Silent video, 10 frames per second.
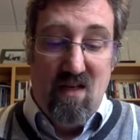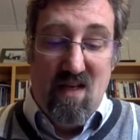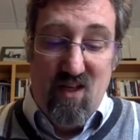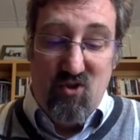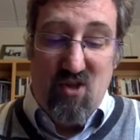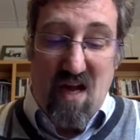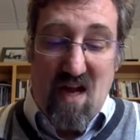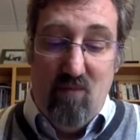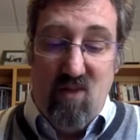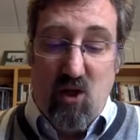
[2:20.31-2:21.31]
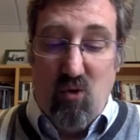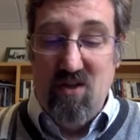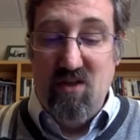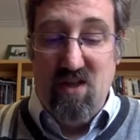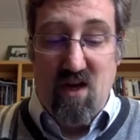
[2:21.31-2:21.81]
It is time to go
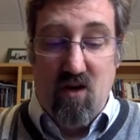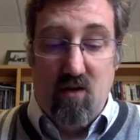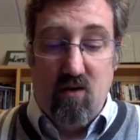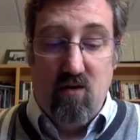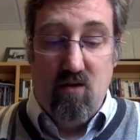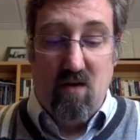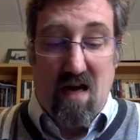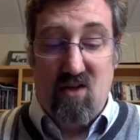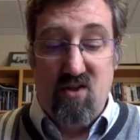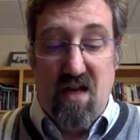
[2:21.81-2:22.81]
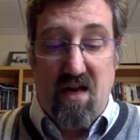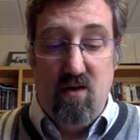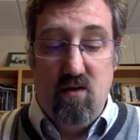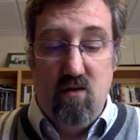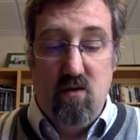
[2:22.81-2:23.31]
into the ark, God said.